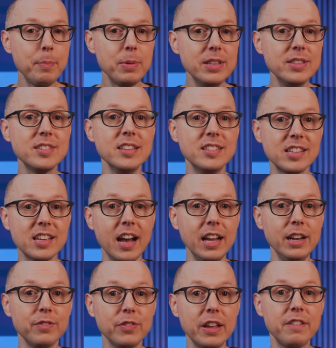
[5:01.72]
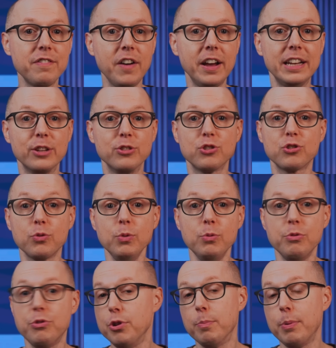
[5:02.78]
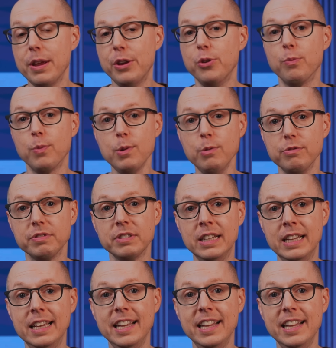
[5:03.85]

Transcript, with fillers: happens, it's kind of like finding a screw through your brand new roof.